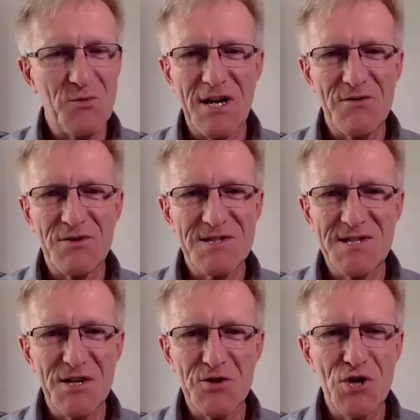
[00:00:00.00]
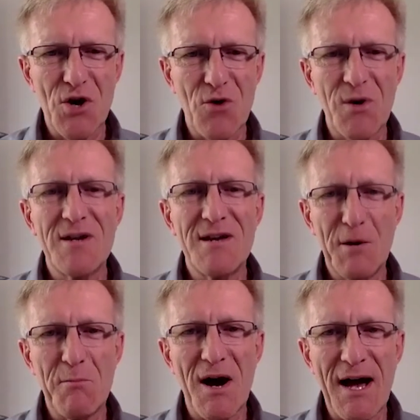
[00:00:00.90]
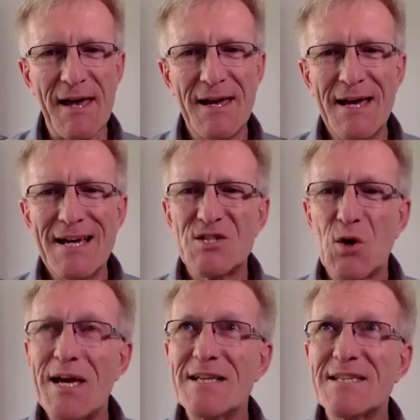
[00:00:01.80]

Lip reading: whatever, to see a show nearby. So